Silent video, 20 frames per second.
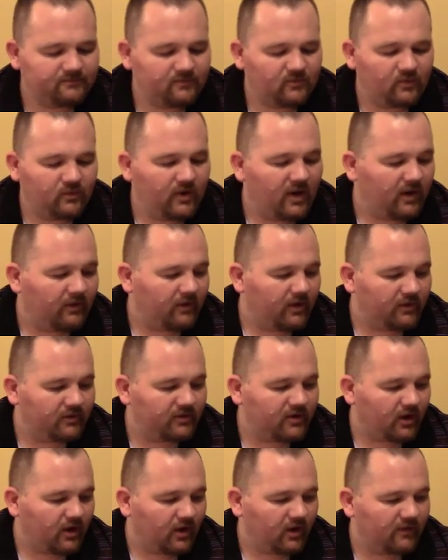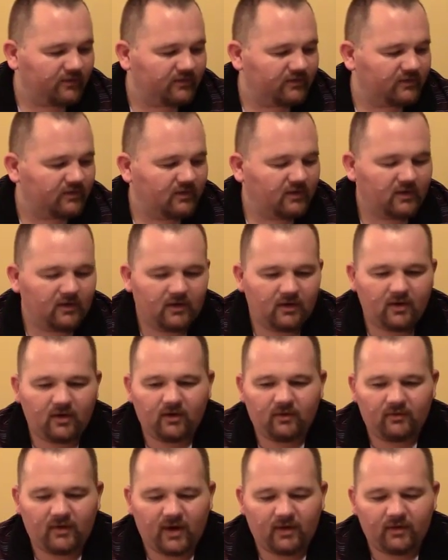Railroad curves.
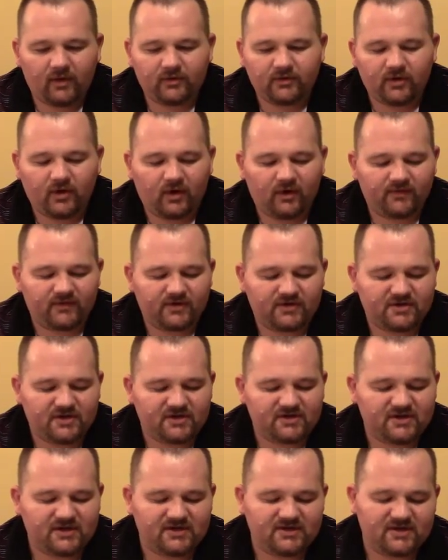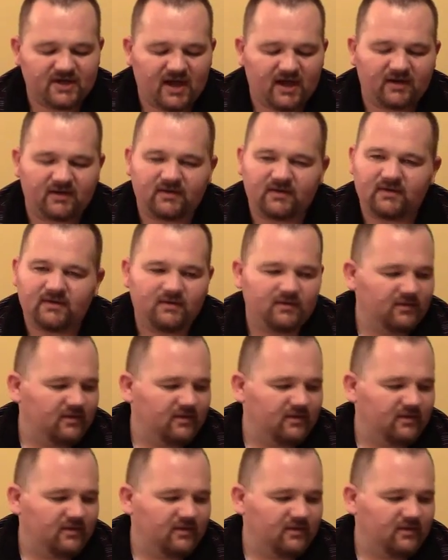Railroad curves are just a set.